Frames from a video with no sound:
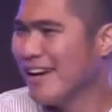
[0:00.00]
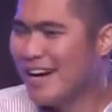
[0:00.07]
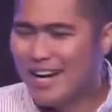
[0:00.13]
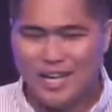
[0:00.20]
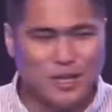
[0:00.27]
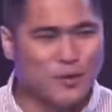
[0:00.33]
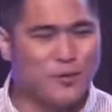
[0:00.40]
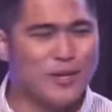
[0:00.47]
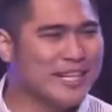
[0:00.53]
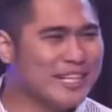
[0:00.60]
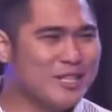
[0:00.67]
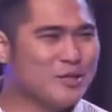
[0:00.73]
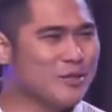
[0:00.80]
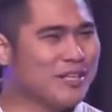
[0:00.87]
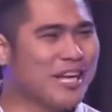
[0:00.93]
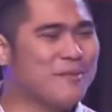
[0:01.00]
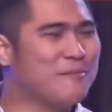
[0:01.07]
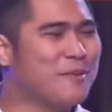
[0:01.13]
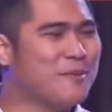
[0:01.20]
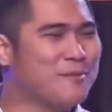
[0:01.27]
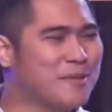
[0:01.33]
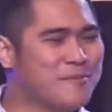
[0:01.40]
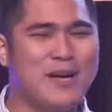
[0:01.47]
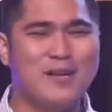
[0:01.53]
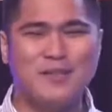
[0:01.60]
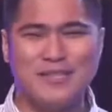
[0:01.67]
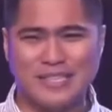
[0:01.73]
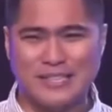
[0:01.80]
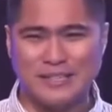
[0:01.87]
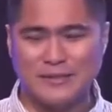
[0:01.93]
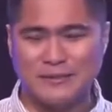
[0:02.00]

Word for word: Are you willing to climb up the mountain?